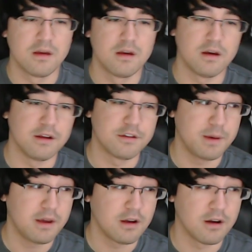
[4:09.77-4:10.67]
And
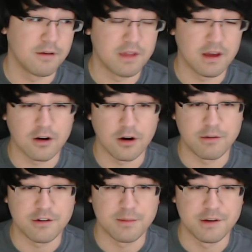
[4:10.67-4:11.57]
speaking of that card
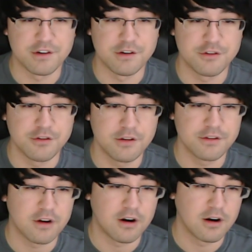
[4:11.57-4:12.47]
we just mentioned, Shooting
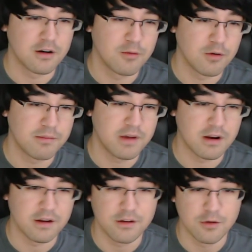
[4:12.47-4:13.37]
Star, 1
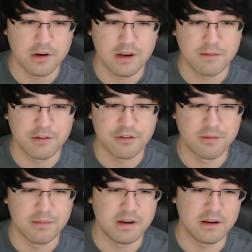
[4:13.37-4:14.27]
mana, deal 1 damage to a
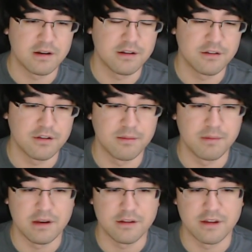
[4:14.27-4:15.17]
minion and to the
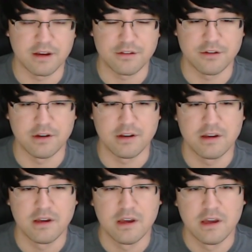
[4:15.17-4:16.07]
minions next to it.
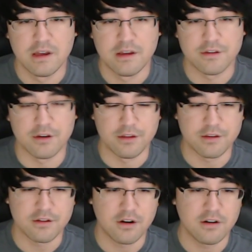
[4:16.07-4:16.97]
So
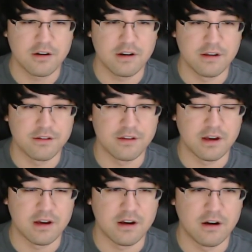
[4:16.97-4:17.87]
this card is
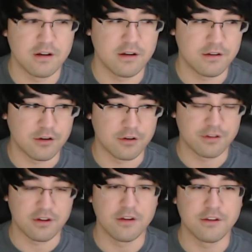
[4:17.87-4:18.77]

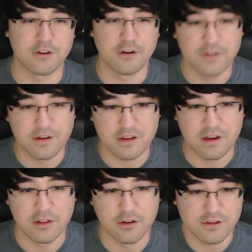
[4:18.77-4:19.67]
just on the surface,
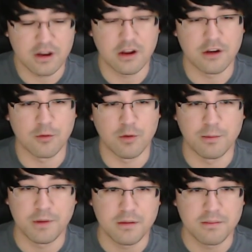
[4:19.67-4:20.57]
it looks kind of
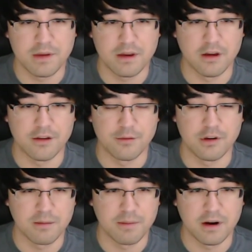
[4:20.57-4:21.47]
underwhelming because when
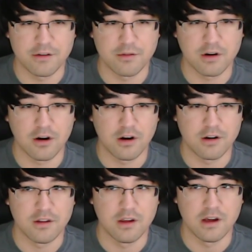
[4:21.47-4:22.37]
you compare it to a card